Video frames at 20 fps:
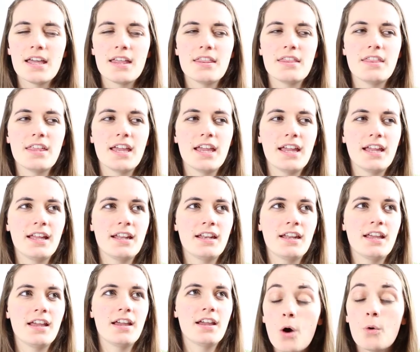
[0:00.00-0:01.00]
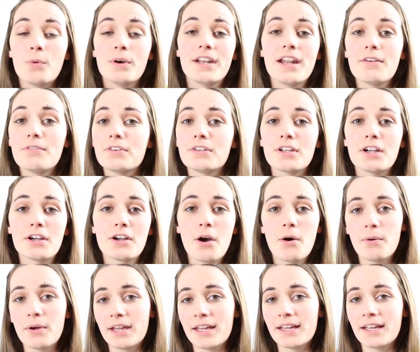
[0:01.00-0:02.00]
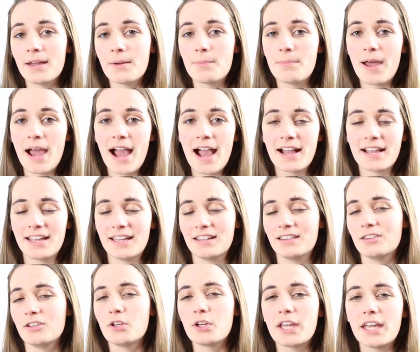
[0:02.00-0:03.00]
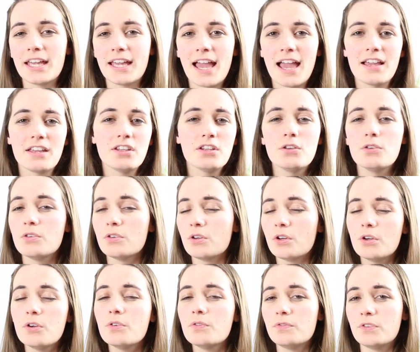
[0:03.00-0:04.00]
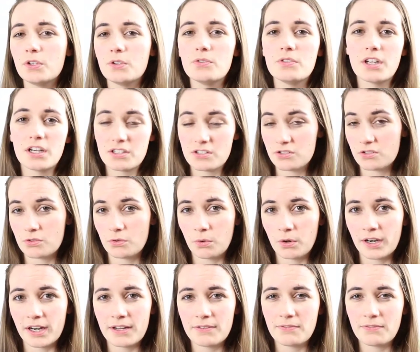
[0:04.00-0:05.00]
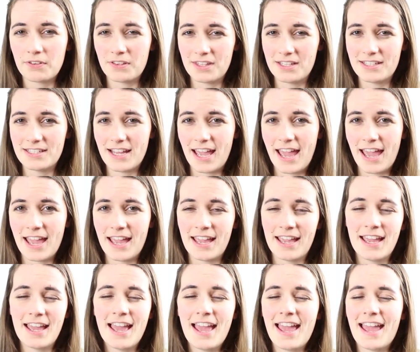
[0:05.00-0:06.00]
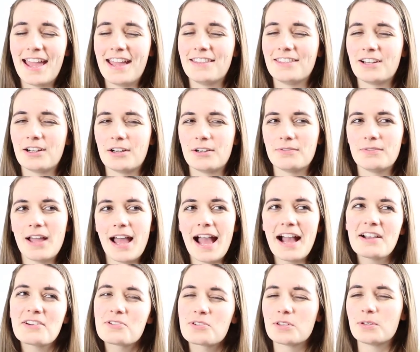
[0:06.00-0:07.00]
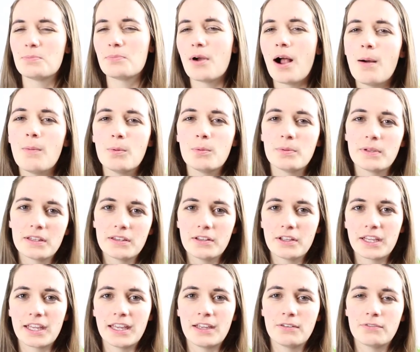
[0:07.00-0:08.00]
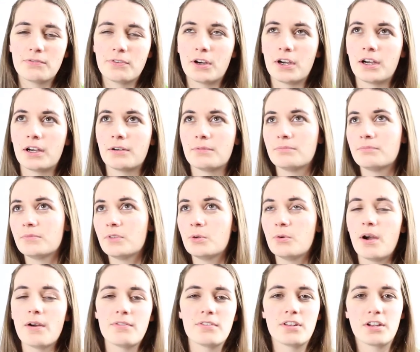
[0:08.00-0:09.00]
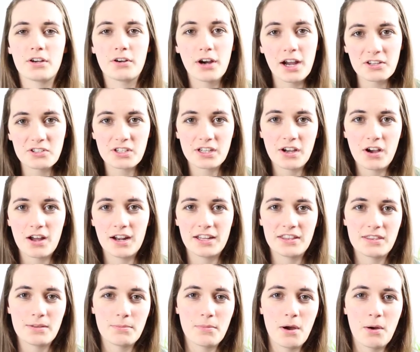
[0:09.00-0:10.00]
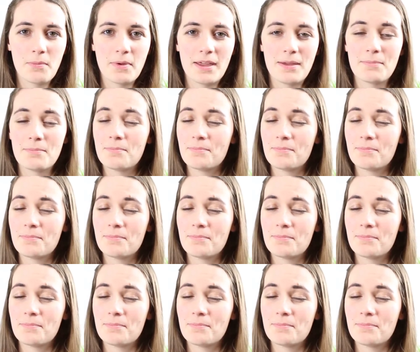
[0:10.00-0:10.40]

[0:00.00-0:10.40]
then whenever they're going back and looking at who viewed their story for the day, and they're actually probably looking for whoever they're crushing on at the moment